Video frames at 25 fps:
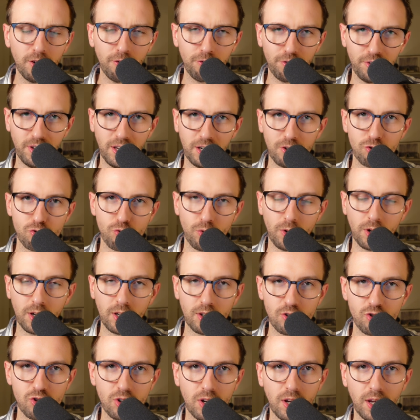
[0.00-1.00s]

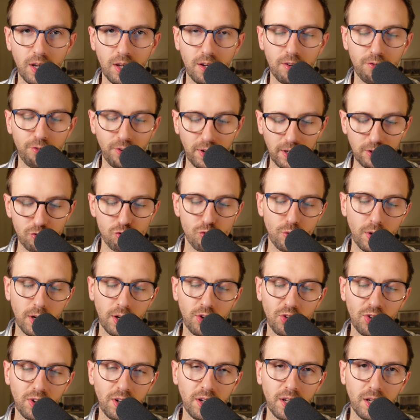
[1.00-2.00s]

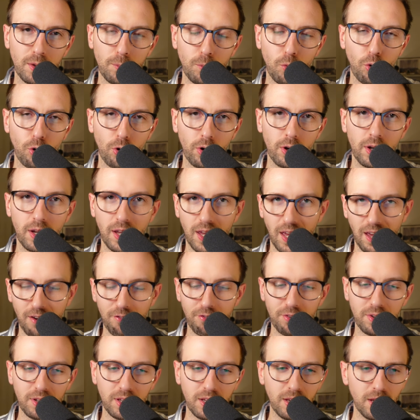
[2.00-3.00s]
fluctuates a little more
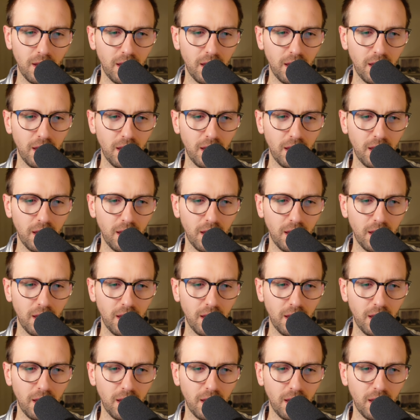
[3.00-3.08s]
heavily.